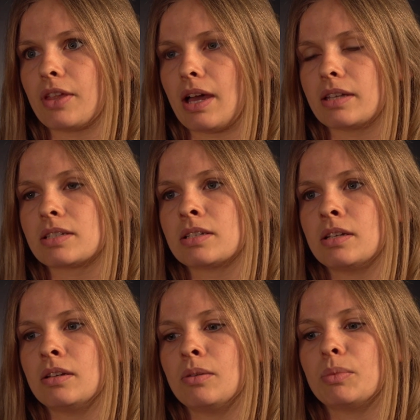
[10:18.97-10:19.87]
that
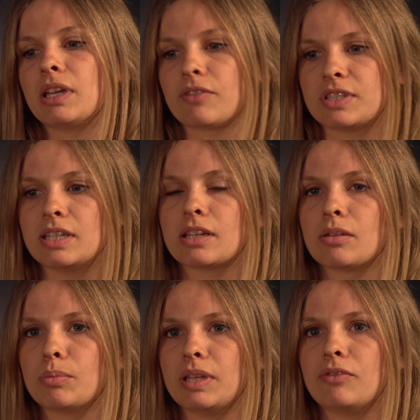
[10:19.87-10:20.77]
PFC
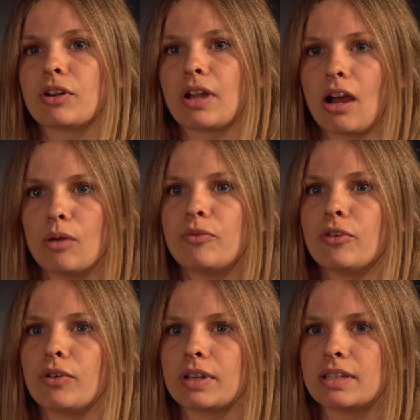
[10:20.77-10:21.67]
can be very
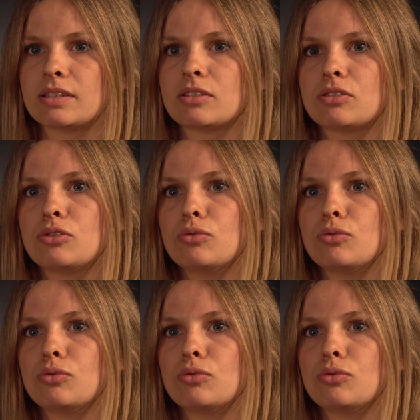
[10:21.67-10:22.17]
helpful is